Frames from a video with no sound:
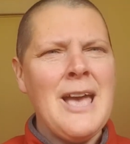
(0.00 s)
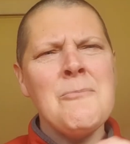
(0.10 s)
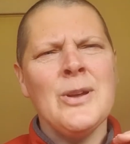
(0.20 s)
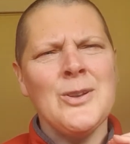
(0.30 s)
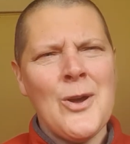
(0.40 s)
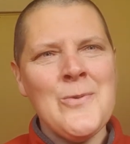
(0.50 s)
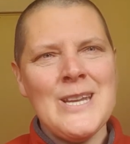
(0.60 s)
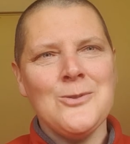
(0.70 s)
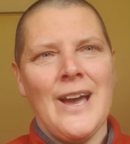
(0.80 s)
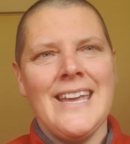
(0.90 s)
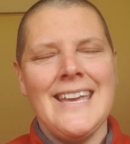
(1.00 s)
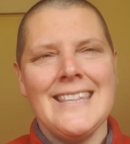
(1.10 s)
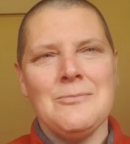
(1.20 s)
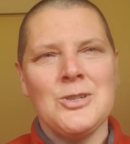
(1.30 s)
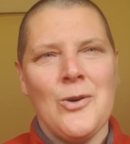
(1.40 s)
but nowhere do I hear
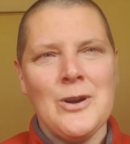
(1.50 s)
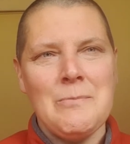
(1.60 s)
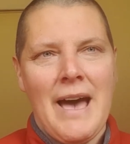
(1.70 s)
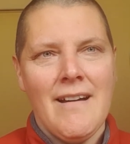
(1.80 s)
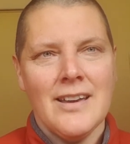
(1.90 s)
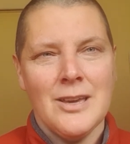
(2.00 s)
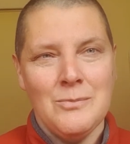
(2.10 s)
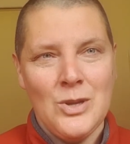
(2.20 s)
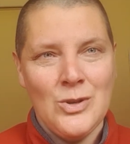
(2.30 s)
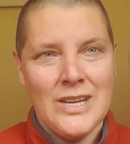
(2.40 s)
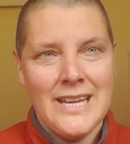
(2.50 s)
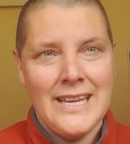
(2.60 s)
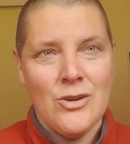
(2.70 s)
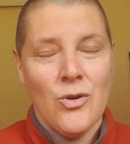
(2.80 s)
them talk about community